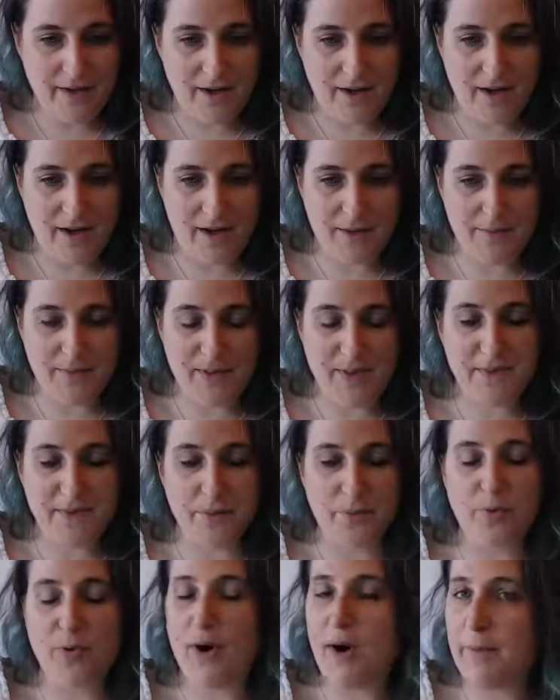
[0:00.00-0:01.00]
that the
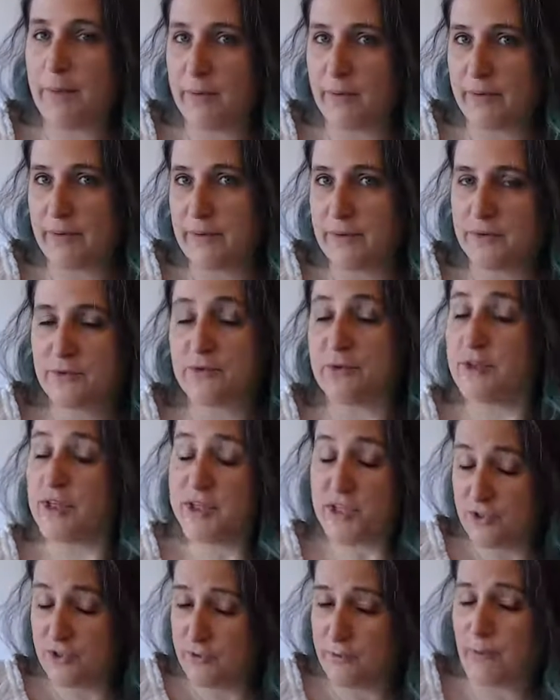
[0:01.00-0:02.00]
proper
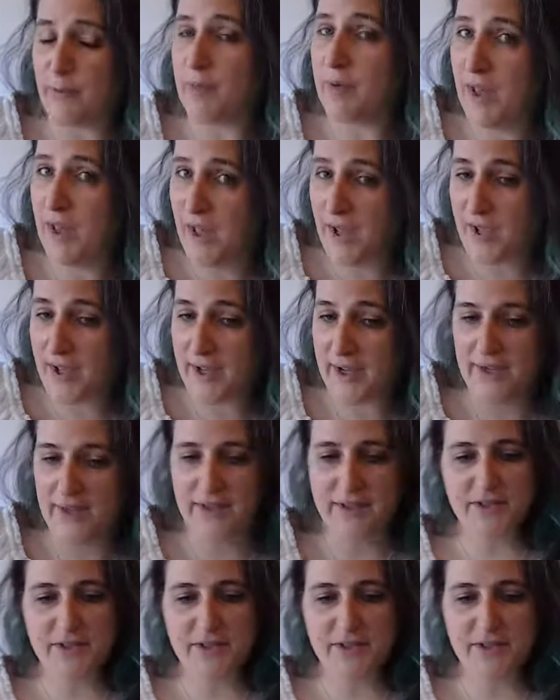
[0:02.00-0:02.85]
traditional reply